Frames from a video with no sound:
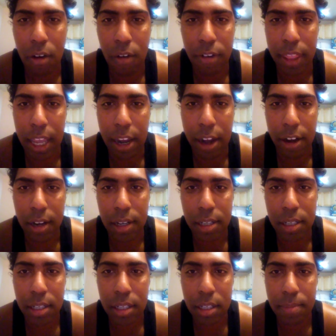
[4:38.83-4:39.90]
over the
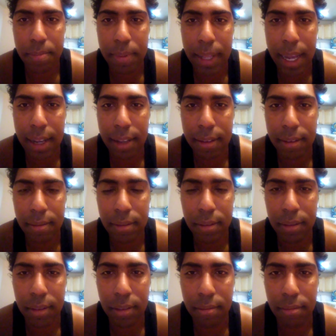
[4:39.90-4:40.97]
years playing
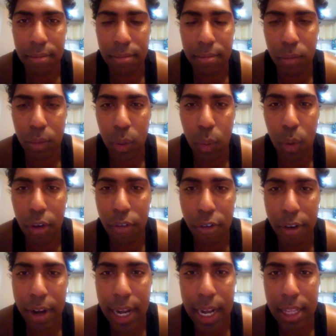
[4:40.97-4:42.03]
the
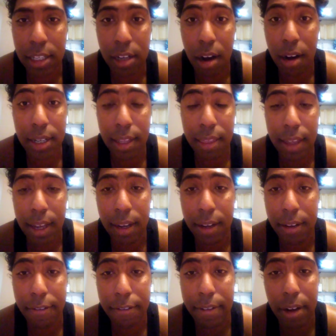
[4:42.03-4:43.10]
Wolverine. It's hard to think
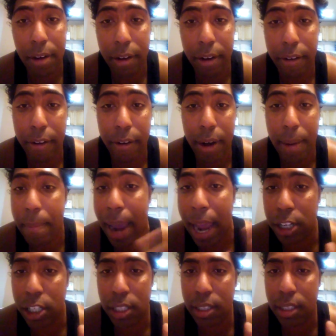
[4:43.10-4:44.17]
of or
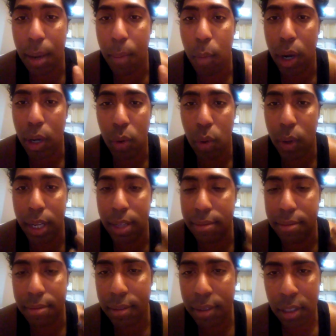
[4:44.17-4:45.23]
imagine someone who
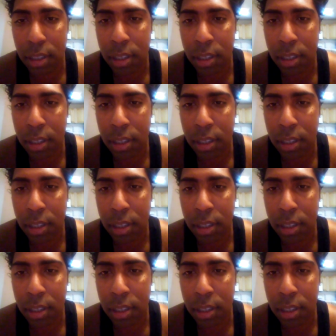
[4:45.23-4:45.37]
can